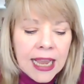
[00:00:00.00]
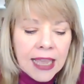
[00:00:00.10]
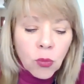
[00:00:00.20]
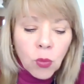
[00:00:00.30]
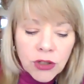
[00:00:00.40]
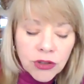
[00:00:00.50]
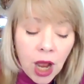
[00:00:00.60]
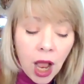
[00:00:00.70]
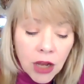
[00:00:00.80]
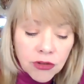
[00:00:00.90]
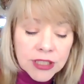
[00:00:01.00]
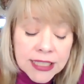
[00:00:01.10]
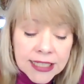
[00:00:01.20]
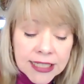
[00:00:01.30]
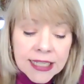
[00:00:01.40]
In the
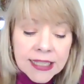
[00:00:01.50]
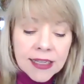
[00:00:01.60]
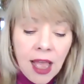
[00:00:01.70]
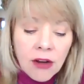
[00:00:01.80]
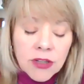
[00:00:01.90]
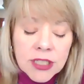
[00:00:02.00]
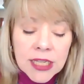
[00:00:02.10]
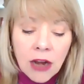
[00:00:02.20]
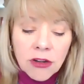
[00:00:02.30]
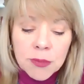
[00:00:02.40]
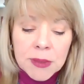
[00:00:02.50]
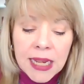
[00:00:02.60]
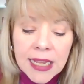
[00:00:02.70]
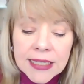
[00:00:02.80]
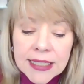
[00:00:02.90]
116th Congress, Congressman
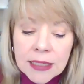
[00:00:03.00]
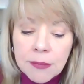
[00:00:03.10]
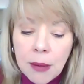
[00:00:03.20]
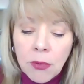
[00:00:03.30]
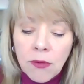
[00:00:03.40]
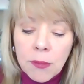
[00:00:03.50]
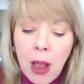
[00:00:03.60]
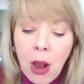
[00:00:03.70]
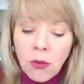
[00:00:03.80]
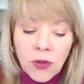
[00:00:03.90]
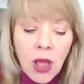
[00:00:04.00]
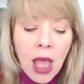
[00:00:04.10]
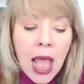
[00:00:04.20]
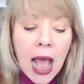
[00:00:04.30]
Higgins is a member of the powerful